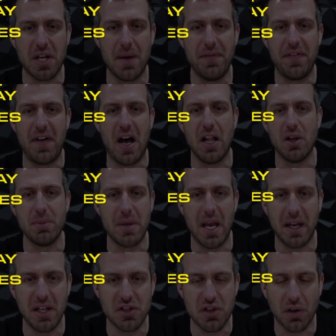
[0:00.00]
Come follow me
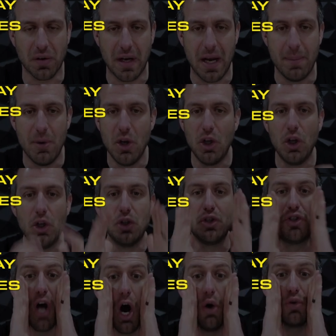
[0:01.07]
on Instagram.
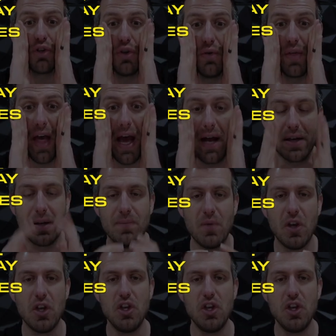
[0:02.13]
Don't do that.